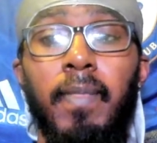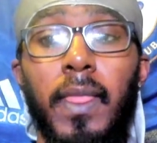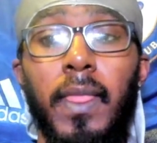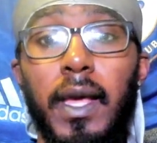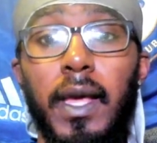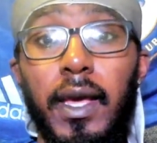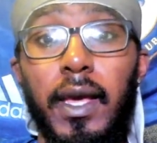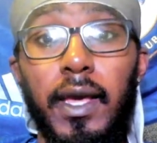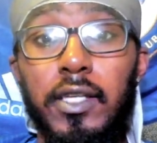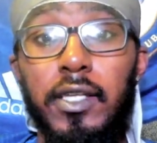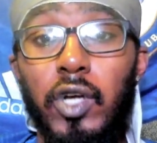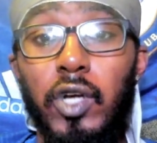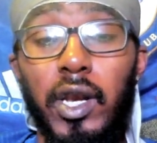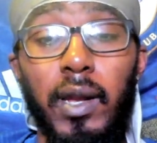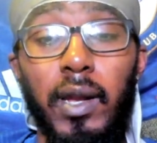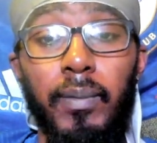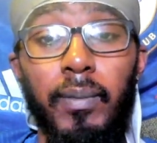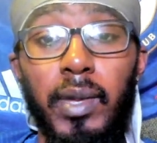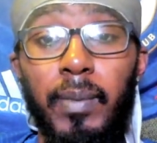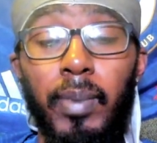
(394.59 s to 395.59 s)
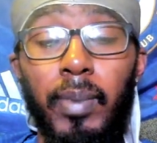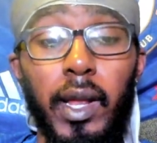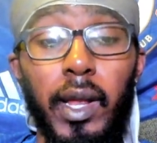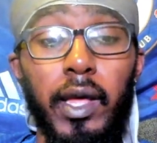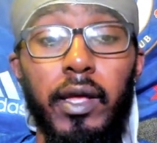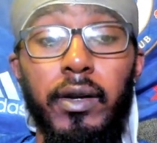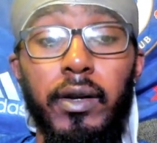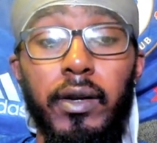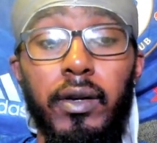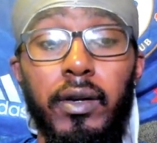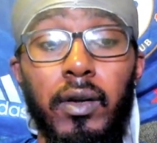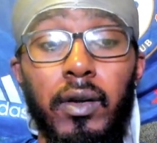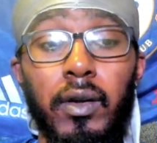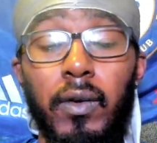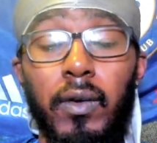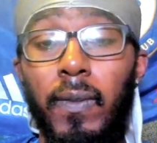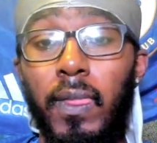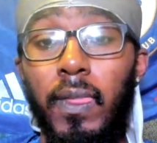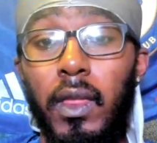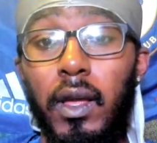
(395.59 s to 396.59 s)
He's going to be playing
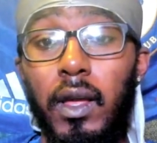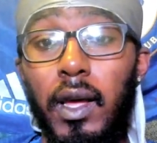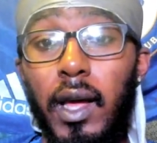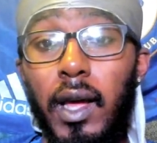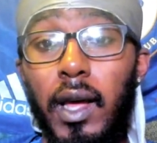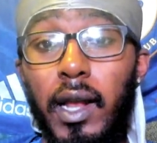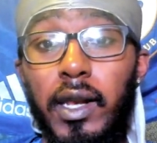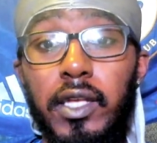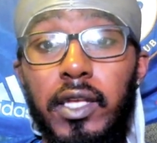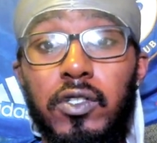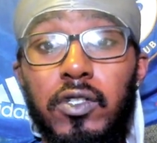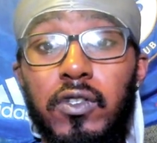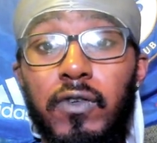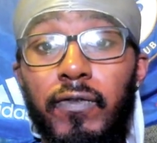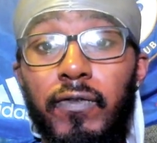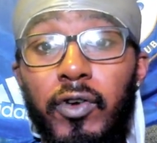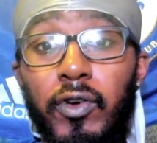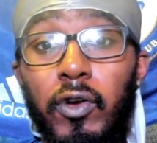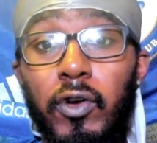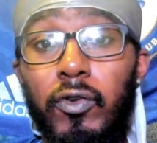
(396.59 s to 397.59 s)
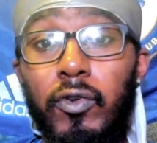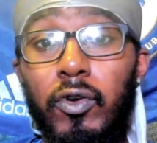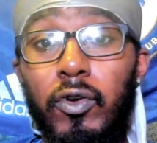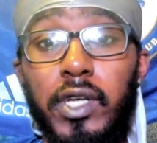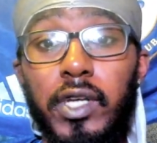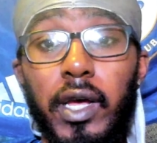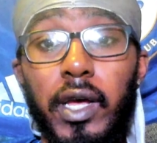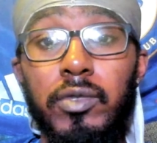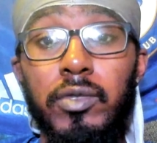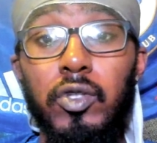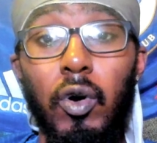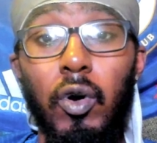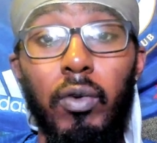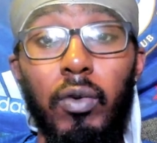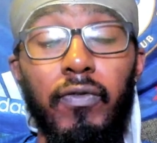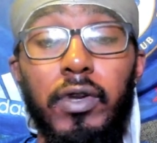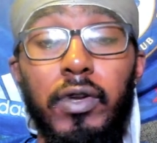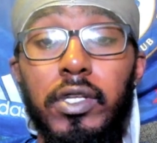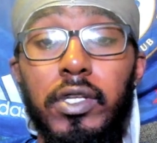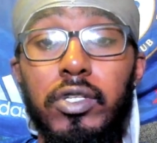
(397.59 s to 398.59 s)
at least 3 of those games,
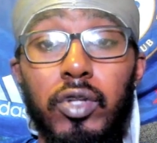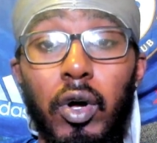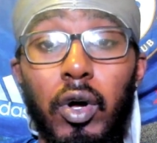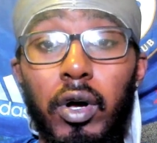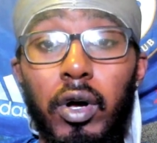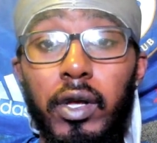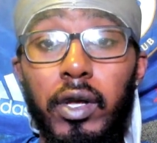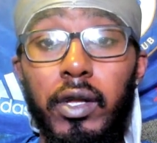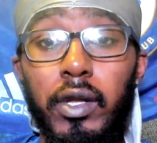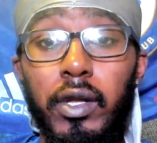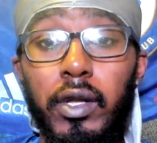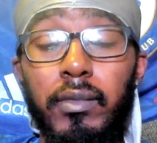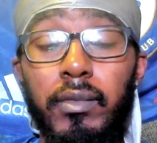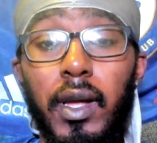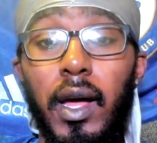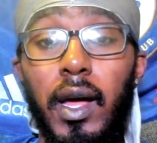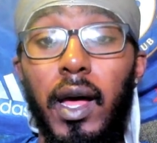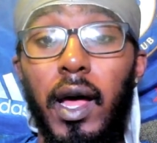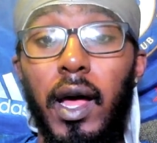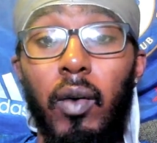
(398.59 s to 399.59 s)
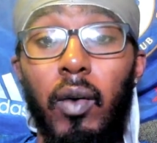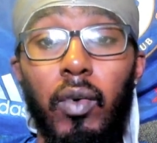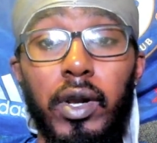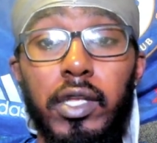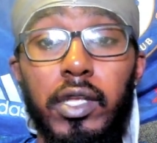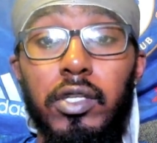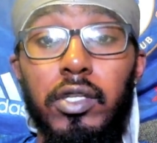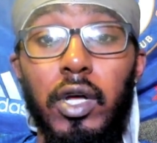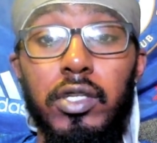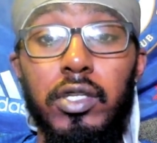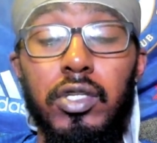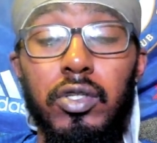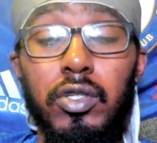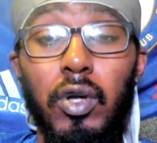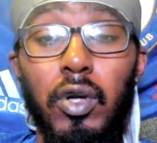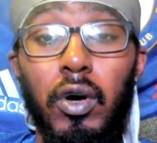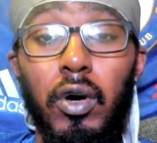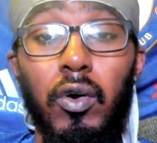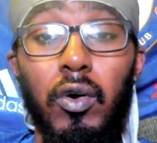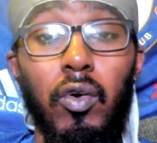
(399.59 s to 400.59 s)
hopefully starting. And when he does
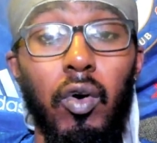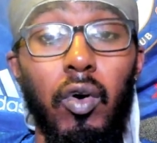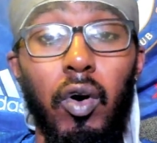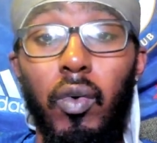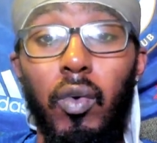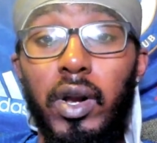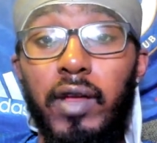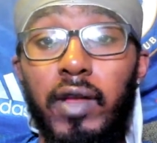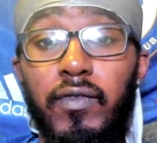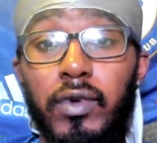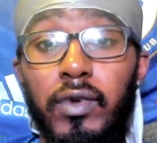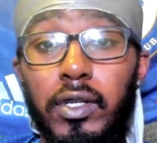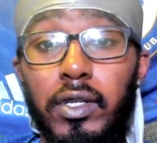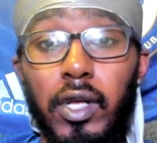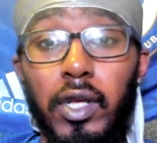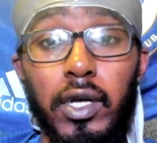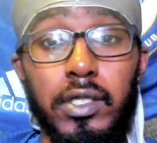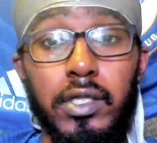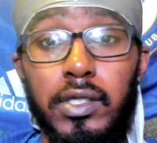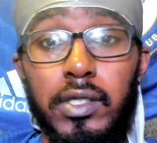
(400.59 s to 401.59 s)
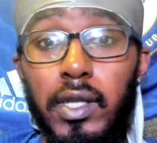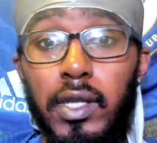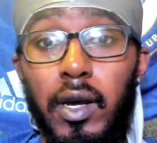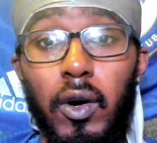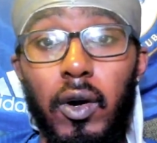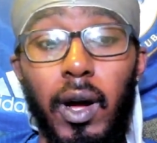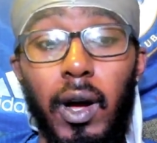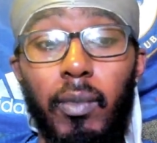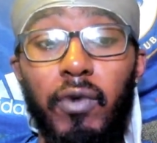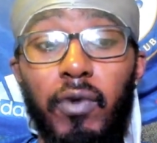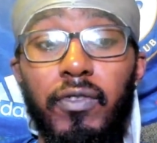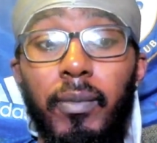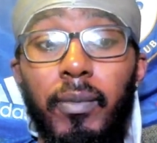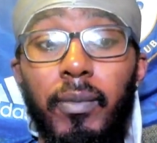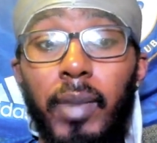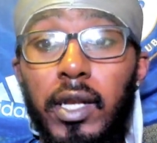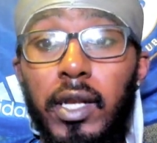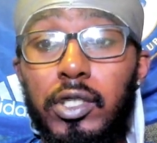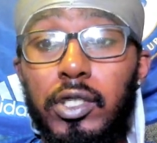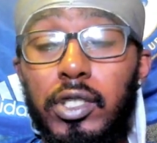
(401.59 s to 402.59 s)
start, or whenever he does come off the
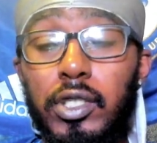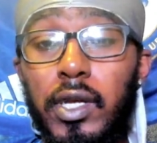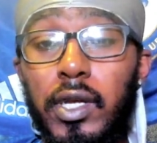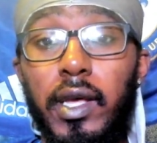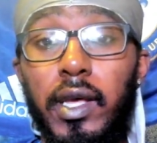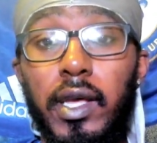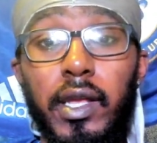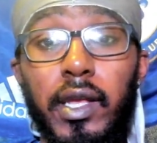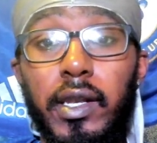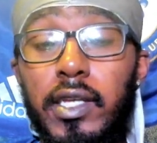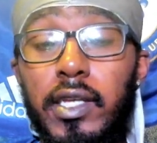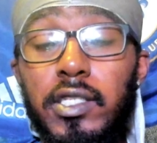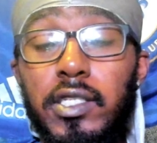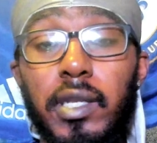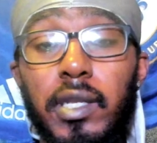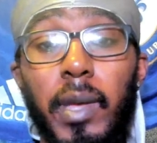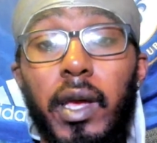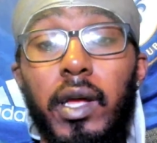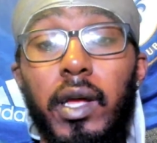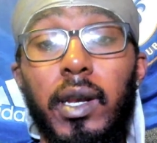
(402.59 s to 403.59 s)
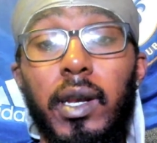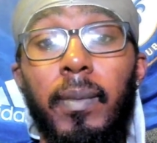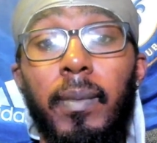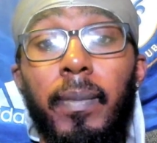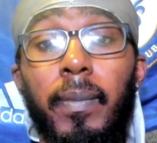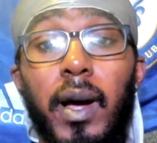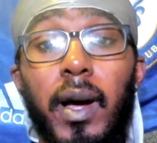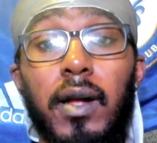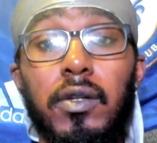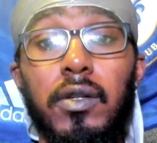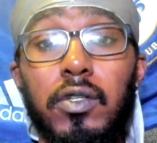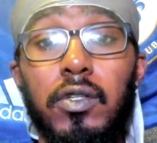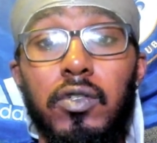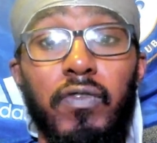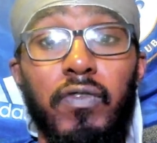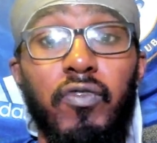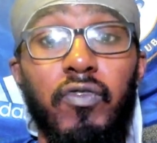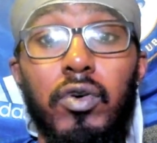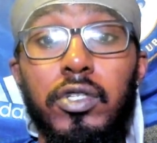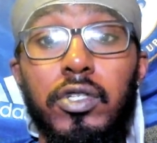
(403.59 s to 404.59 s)
bench, he needs to make an impact to
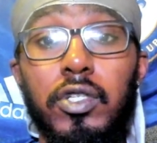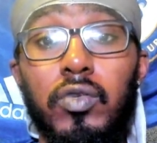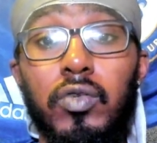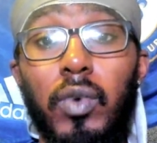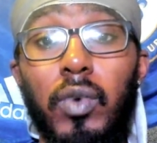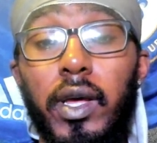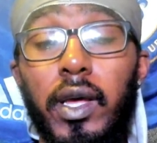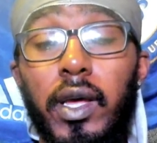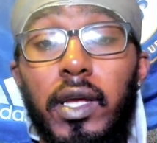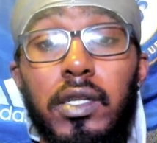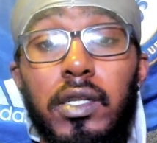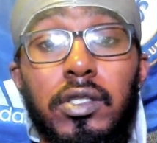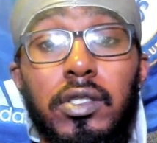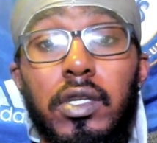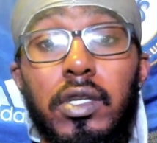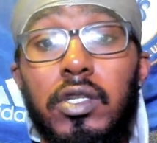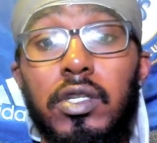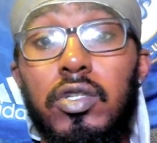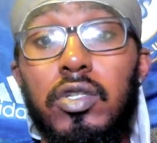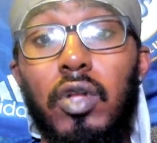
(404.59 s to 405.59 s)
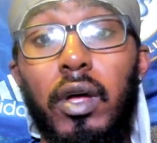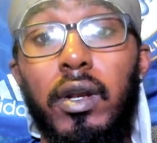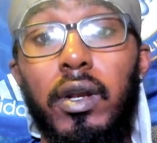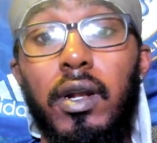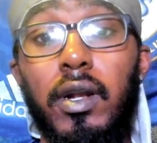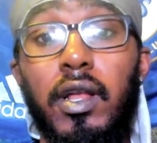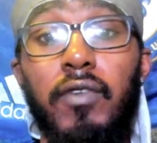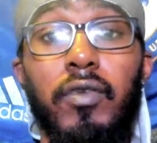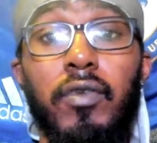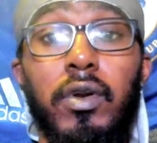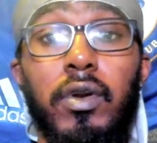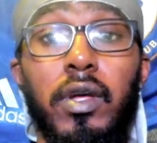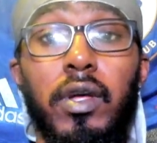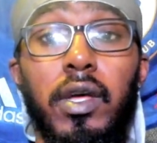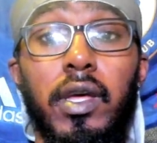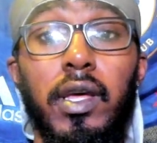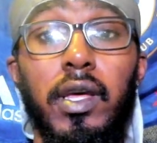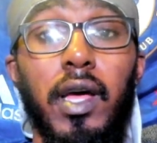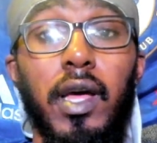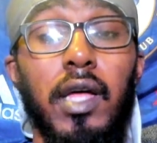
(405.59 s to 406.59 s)
force his way into the starting 11.
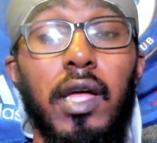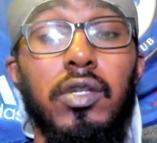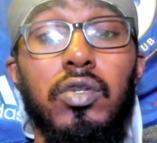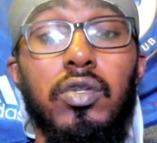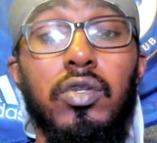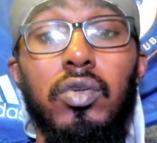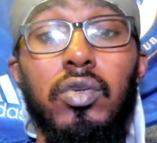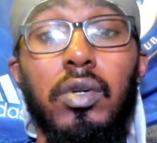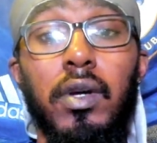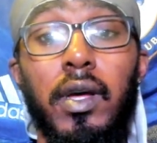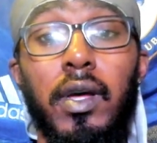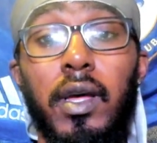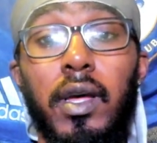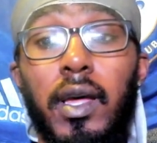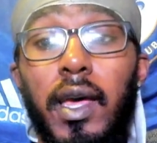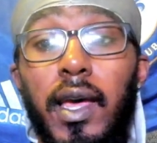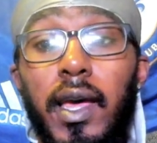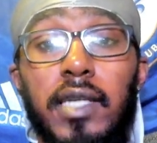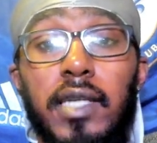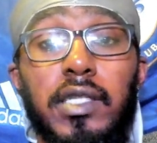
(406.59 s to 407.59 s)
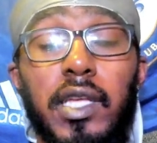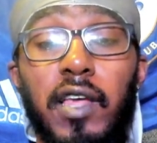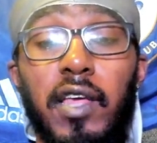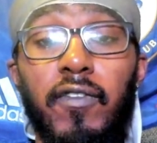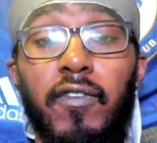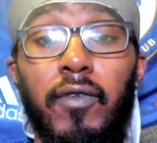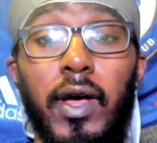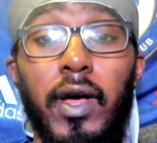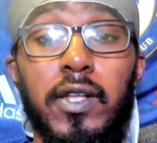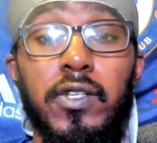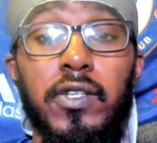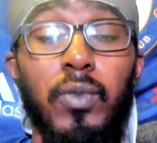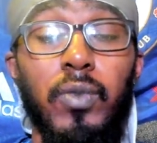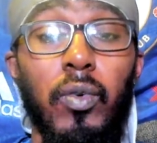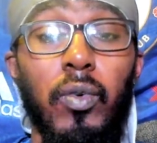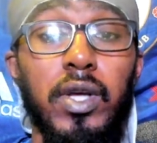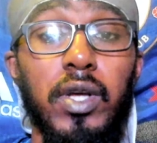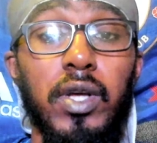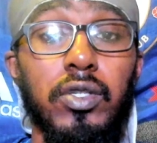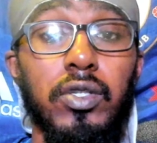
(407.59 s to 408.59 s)
He has to. He has to give Enes
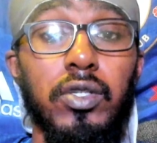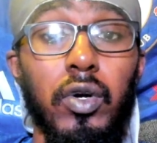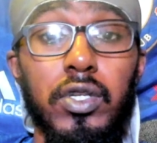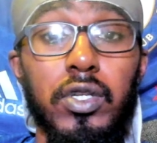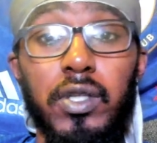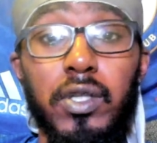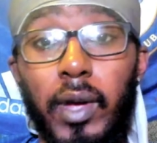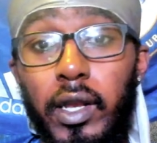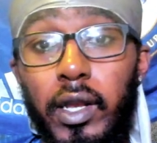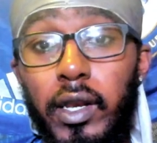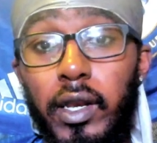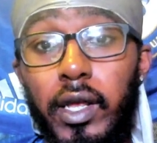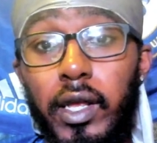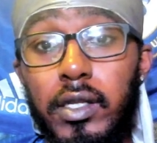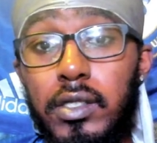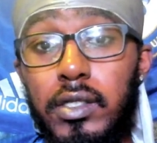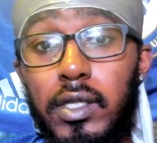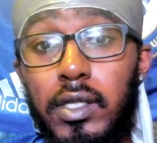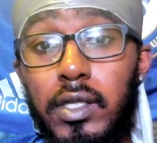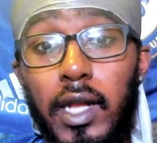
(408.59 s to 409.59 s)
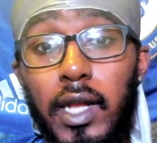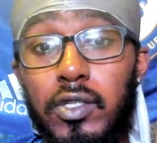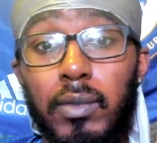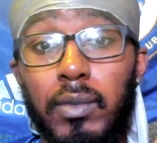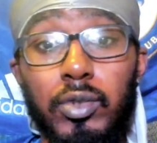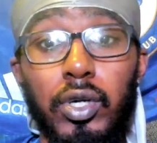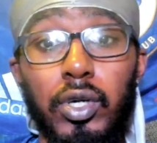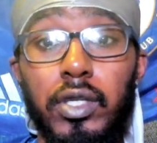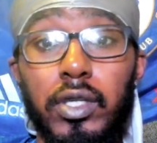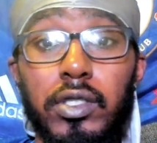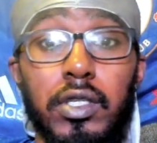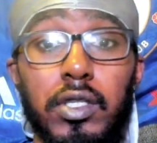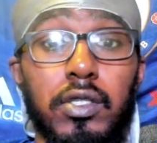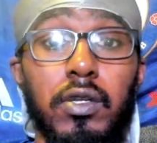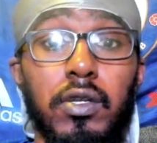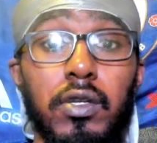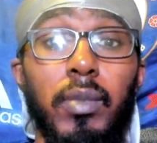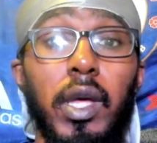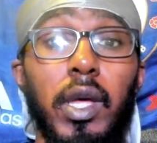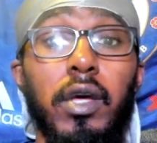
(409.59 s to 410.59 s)
Maresca some headaches and some choices to
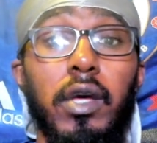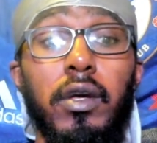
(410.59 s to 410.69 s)
make.